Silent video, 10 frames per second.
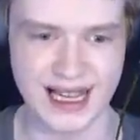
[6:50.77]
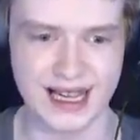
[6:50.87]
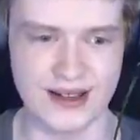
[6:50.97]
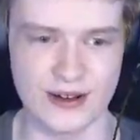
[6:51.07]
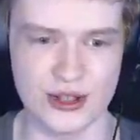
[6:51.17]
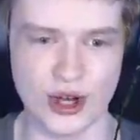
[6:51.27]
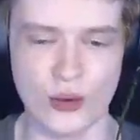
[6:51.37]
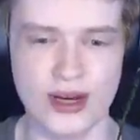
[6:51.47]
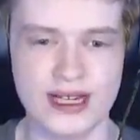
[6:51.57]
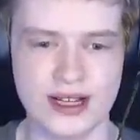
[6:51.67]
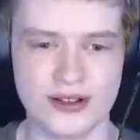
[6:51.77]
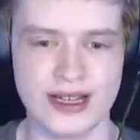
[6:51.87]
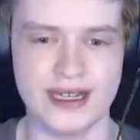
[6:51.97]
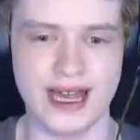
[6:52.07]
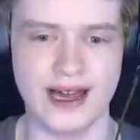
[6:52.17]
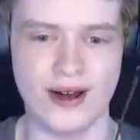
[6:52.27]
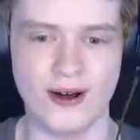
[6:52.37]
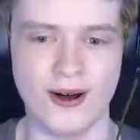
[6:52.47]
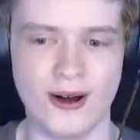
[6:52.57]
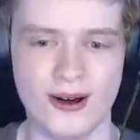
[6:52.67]
There's no way to clean at
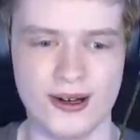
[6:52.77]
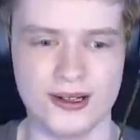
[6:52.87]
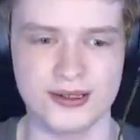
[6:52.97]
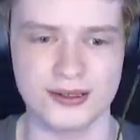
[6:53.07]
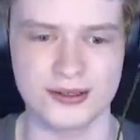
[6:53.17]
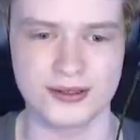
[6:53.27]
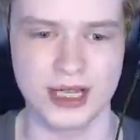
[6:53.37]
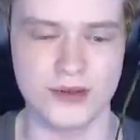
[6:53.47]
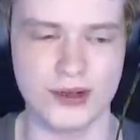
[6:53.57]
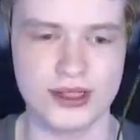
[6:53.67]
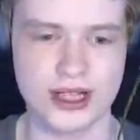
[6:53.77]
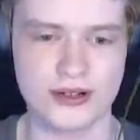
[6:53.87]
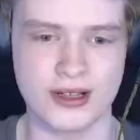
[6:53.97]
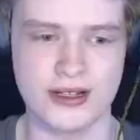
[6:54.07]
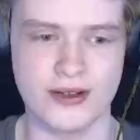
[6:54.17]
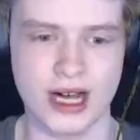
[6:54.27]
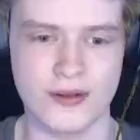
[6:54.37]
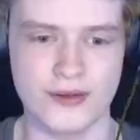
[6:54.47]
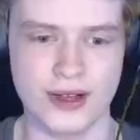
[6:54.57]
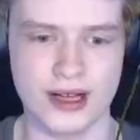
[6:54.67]
all. If you want to clean, you're out
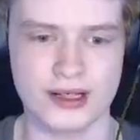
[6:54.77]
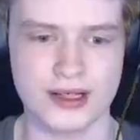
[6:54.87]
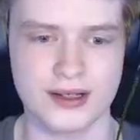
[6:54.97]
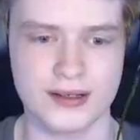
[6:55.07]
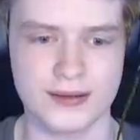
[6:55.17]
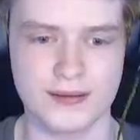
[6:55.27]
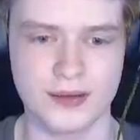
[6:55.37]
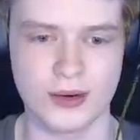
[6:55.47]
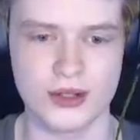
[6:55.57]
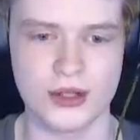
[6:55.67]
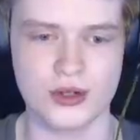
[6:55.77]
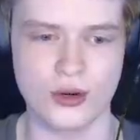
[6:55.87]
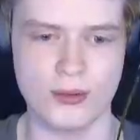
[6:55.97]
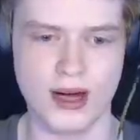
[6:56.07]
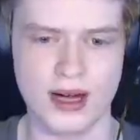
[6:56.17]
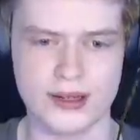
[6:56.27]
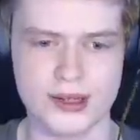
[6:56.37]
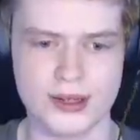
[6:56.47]
of luck. Where's the toolbox?